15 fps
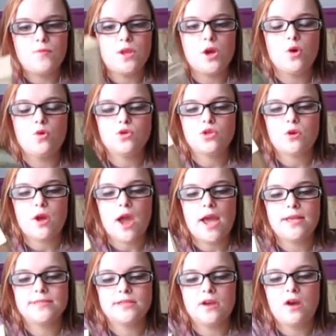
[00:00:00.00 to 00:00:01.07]
It also
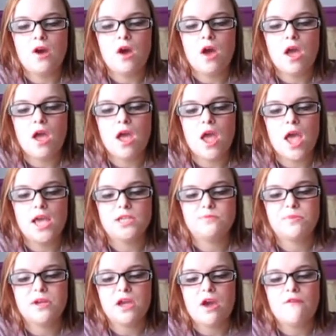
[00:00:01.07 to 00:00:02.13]
has a
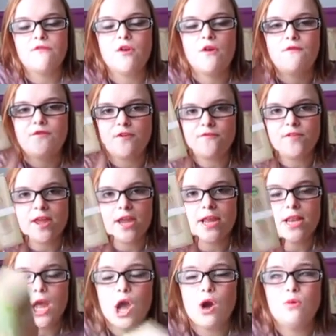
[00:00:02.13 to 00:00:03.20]
SPF of 15,
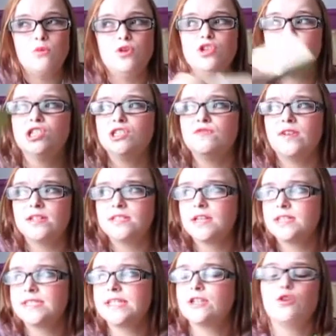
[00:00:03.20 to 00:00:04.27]
which is
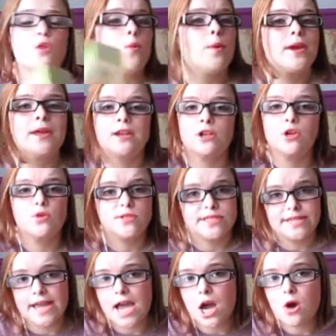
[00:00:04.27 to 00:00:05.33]
fantastic. Not that we're going to use it
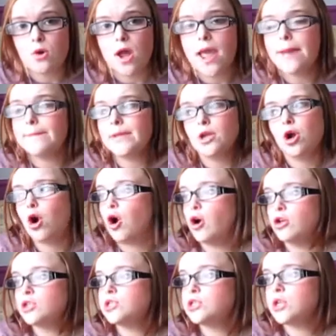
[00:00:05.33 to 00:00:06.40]
now
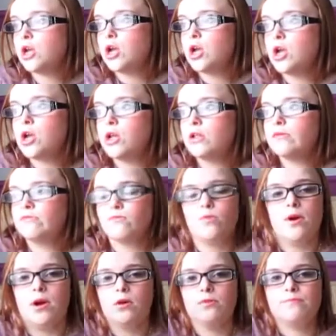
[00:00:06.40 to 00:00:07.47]
because,
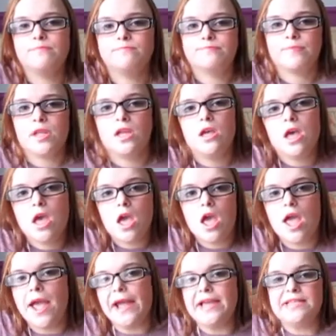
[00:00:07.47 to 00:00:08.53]
well,
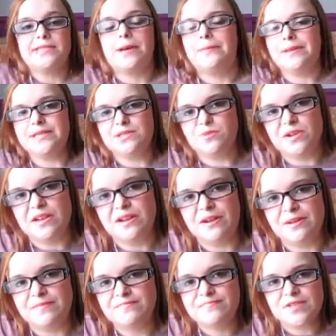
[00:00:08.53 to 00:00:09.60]
it's coming into winter,
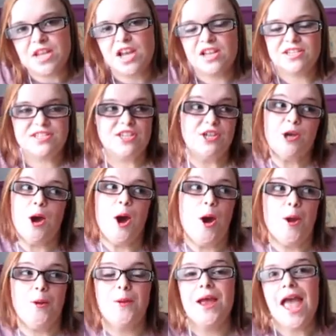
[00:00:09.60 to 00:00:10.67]

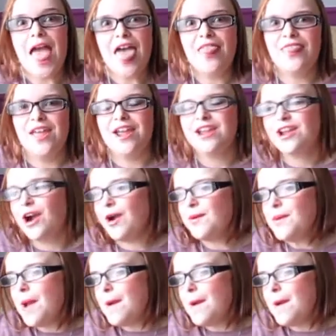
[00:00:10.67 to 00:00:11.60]
so there you go.